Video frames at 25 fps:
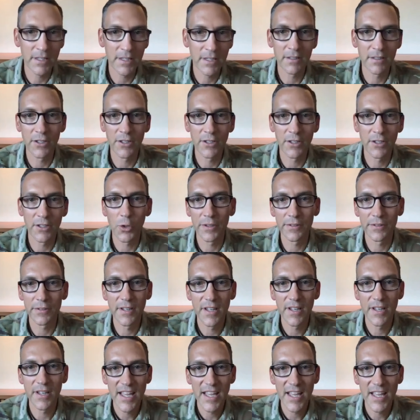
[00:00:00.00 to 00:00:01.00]
And, you know,
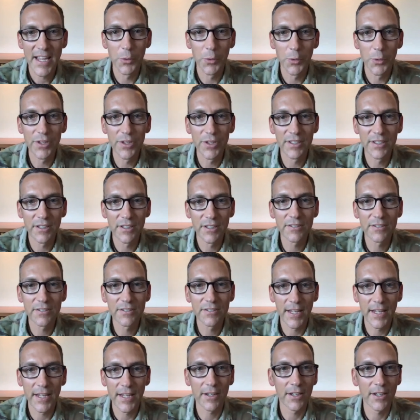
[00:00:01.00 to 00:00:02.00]
it really does
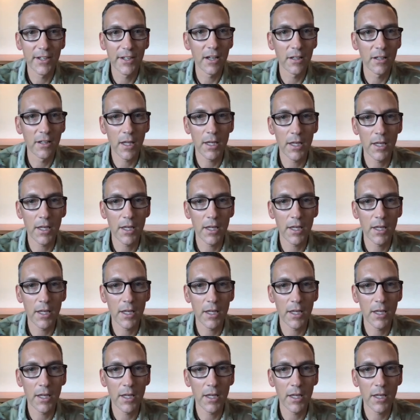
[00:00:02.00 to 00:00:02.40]
take a